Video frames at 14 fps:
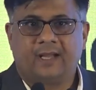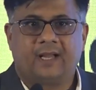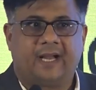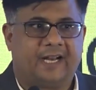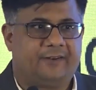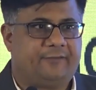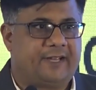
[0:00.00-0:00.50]

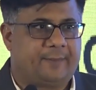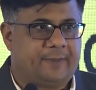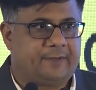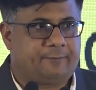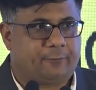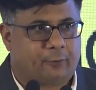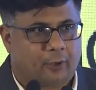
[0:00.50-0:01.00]
And we have
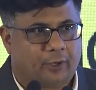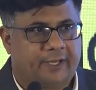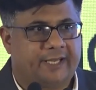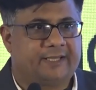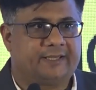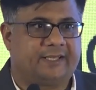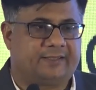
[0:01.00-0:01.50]
been
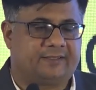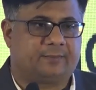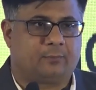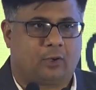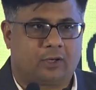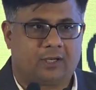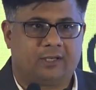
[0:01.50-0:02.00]
following this
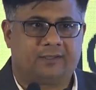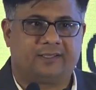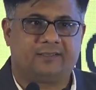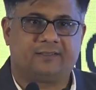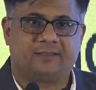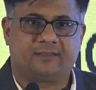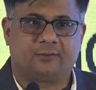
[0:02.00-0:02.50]
model
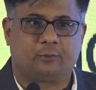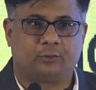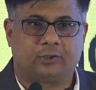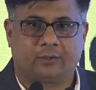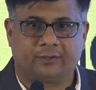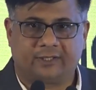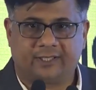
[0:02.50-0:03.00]
since
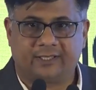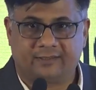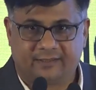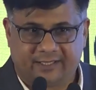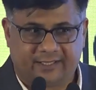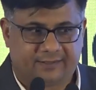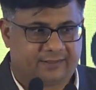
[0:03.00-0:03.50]

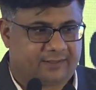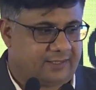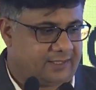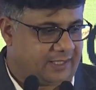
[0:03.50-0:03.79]
2006.